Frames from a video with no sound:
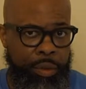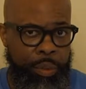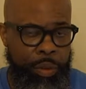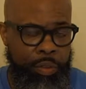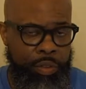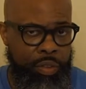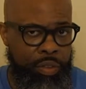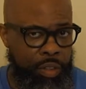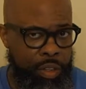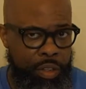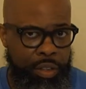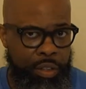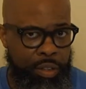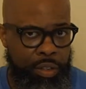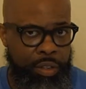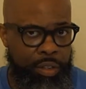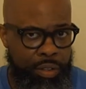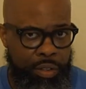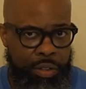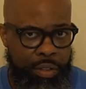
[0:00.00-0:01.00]
We've seen
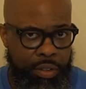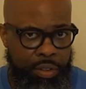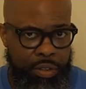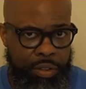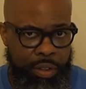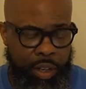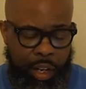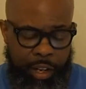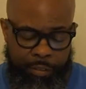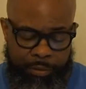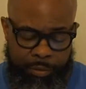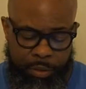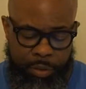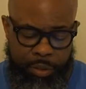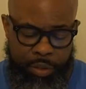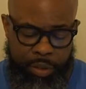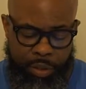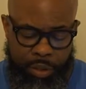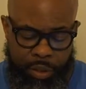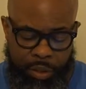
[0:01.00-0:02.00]
this since the
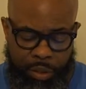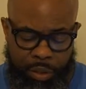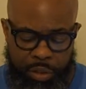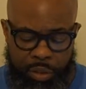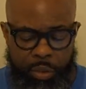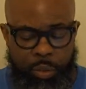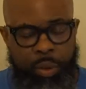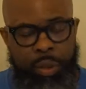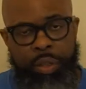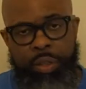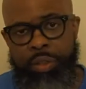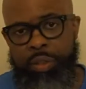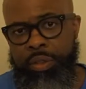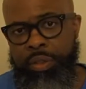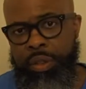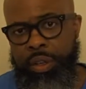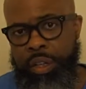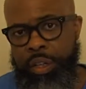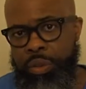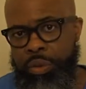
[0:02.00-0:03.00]
iPhone 6
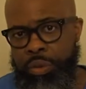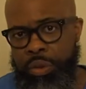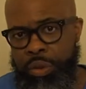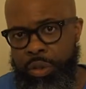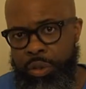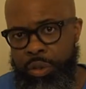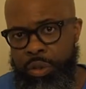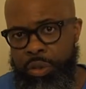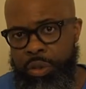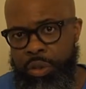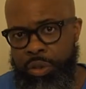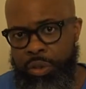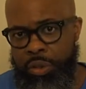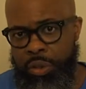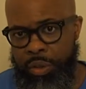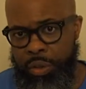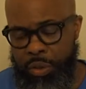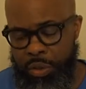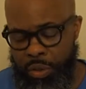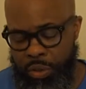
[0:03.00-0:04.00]
was introduced, so
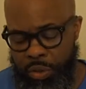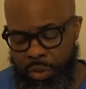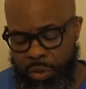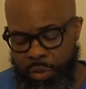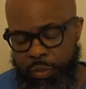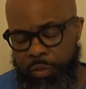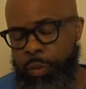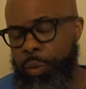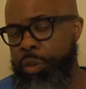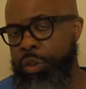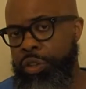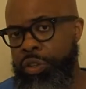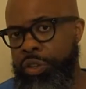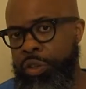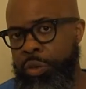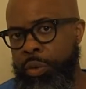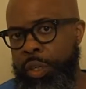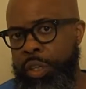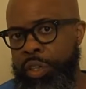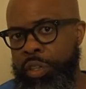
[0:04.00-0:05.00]
this is the 4th
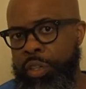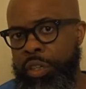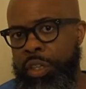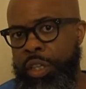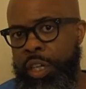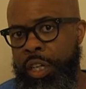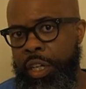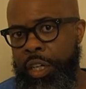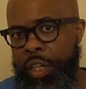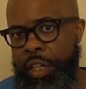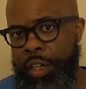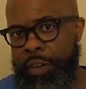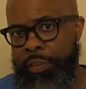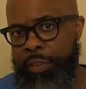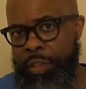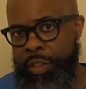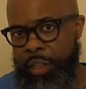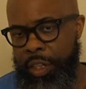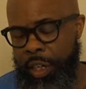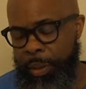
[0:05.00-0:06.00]
generation of
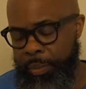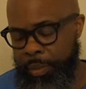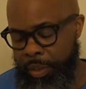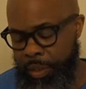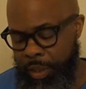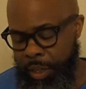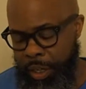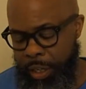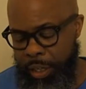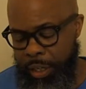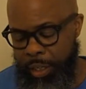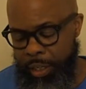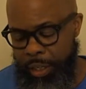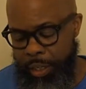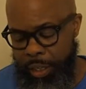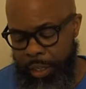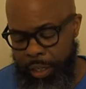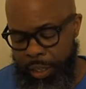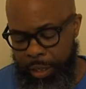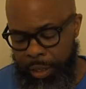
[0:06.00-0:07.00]
the same design.
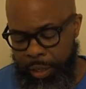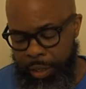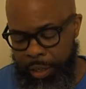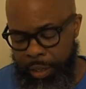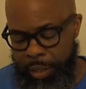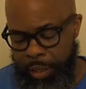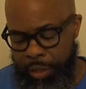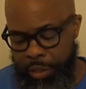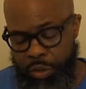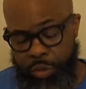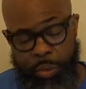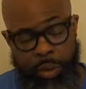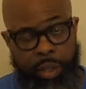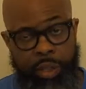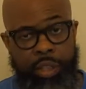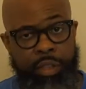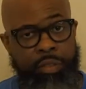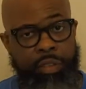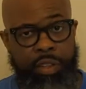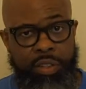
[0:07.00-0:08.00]
It's
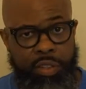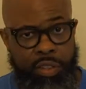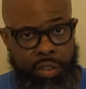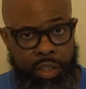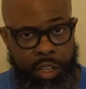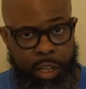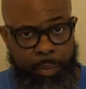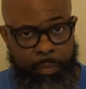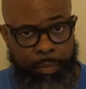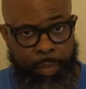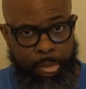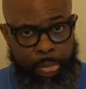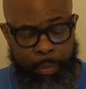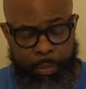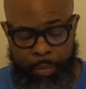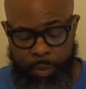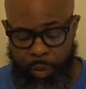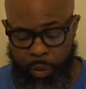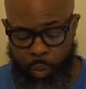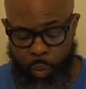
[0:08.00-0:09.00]
relatively slim,
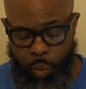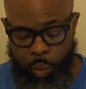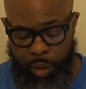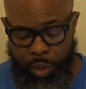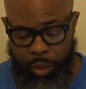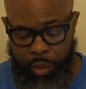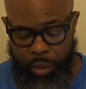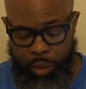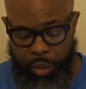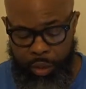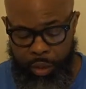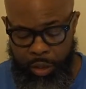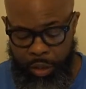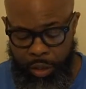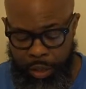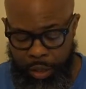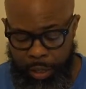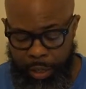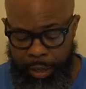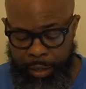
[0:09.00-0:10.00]
but what you
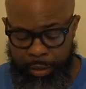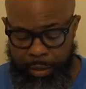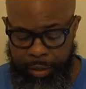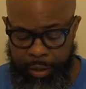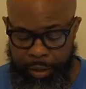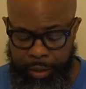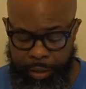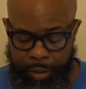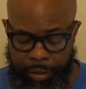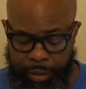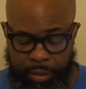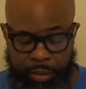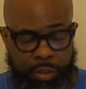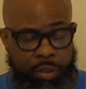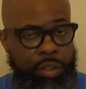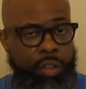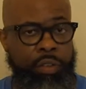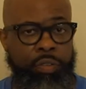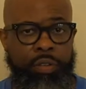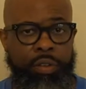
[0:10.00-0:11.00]
get that's
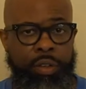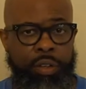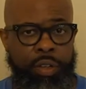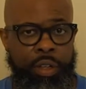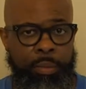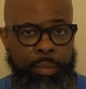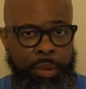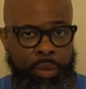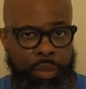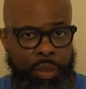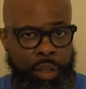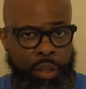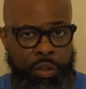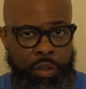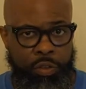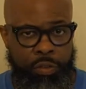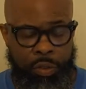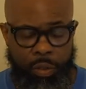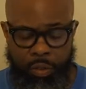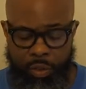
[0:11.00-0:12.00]
different in most of the new
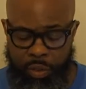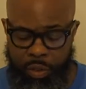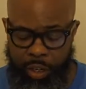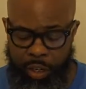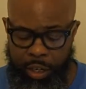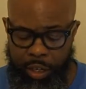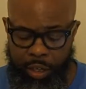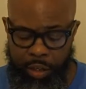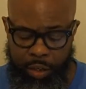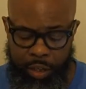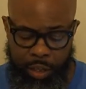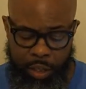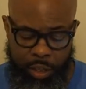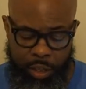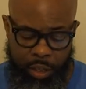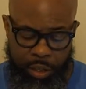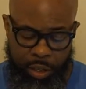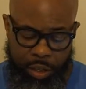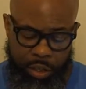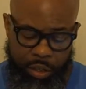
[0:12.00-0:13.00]
phones now
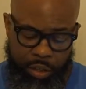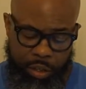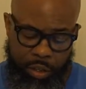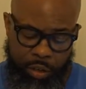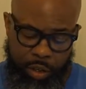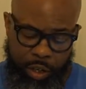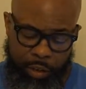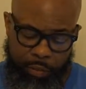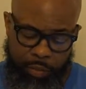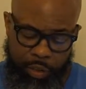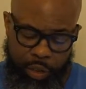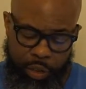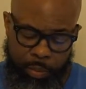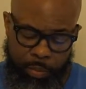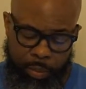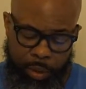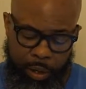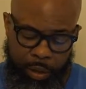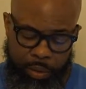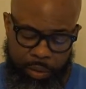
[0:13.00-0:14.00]
is you don't have this
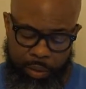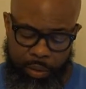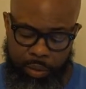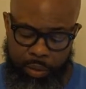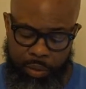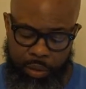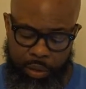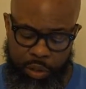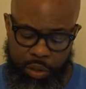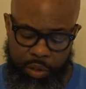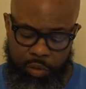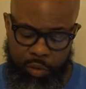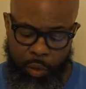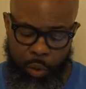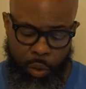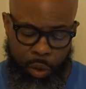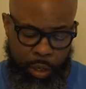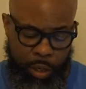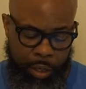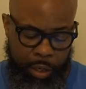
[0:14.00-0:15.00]
bezel, this
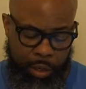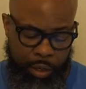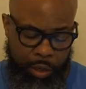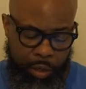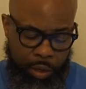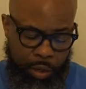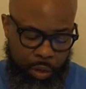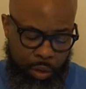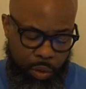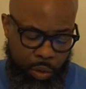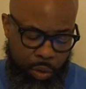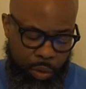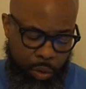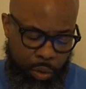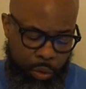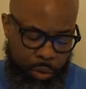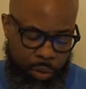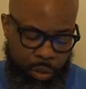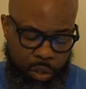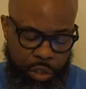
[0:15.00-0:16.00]
forehead
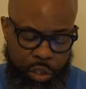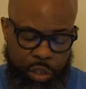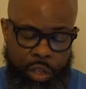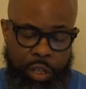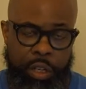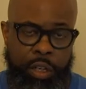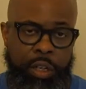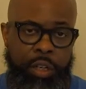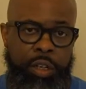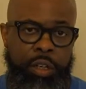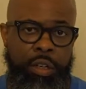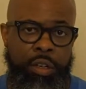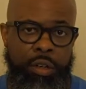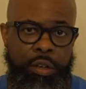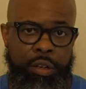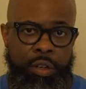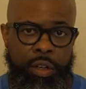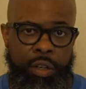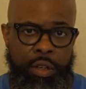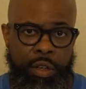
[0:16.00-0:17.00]
or the chin
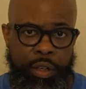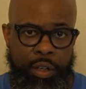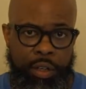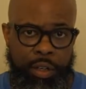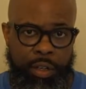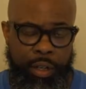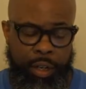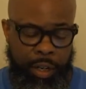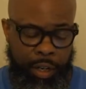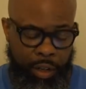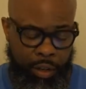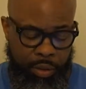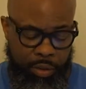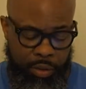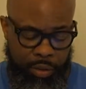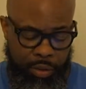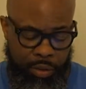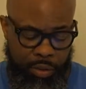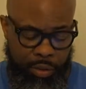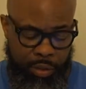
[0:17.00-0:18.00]
here that
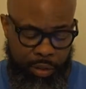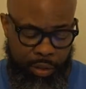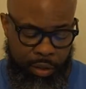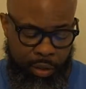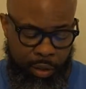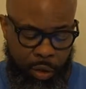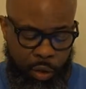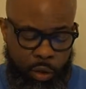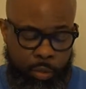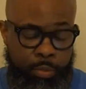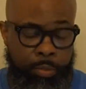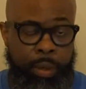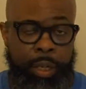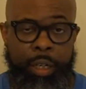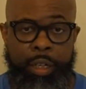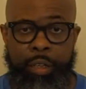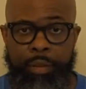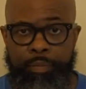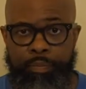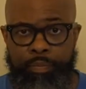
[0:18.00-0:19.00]
houses the home
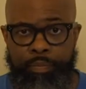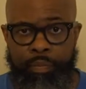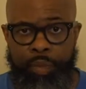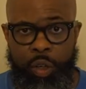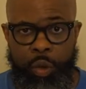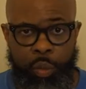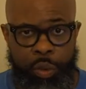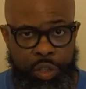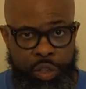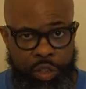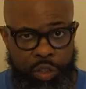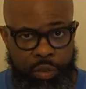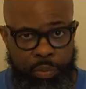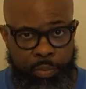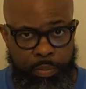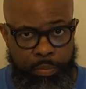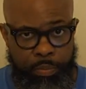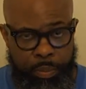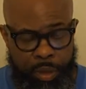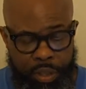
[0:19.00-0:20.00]
button, which is
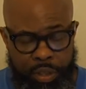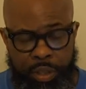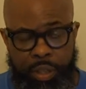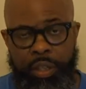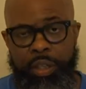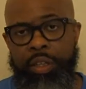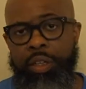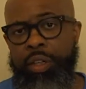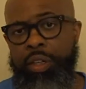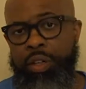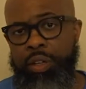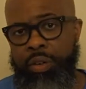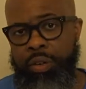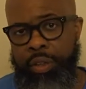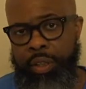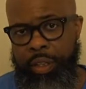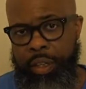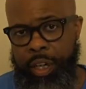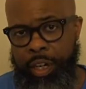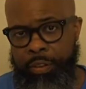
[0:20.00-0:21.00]
missing
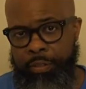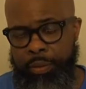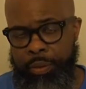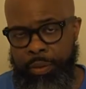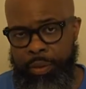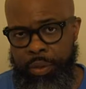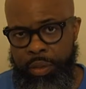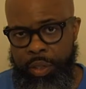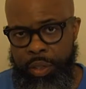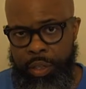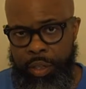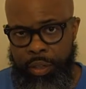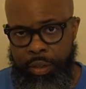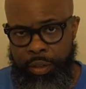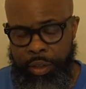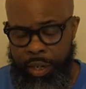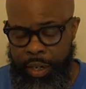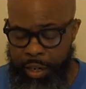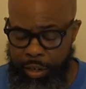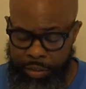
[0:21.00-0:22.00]
on the iPhone 10.
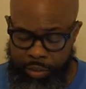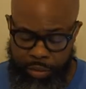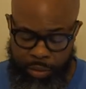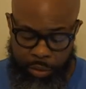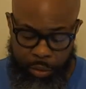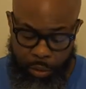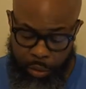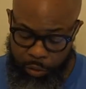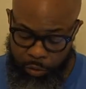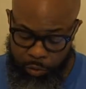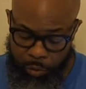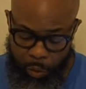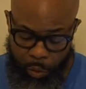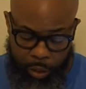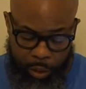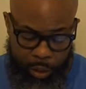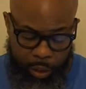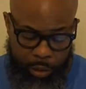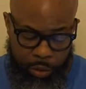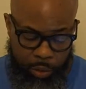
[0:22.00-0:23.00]
It has neither the
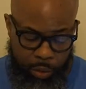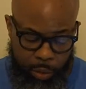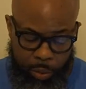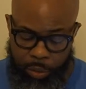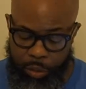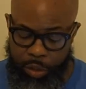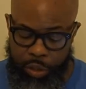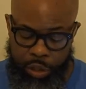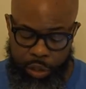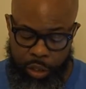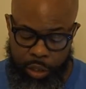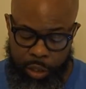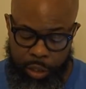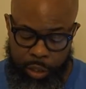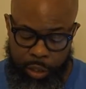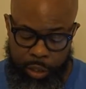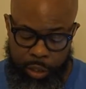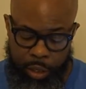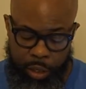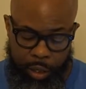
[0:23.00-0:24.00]
forehead nor the
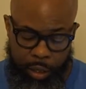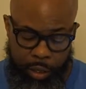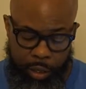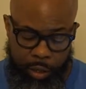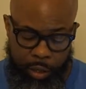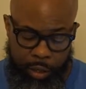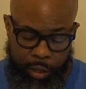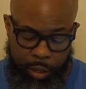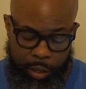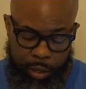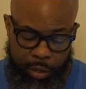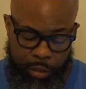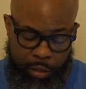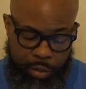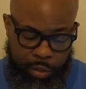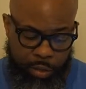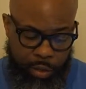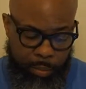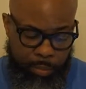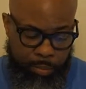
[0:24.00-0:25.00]
chin.
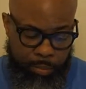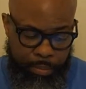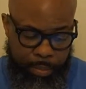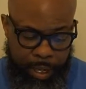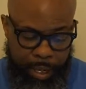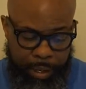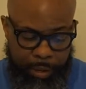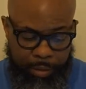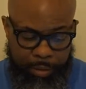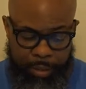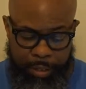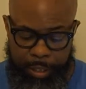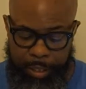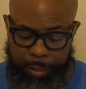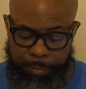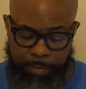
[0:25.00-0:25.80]
It's about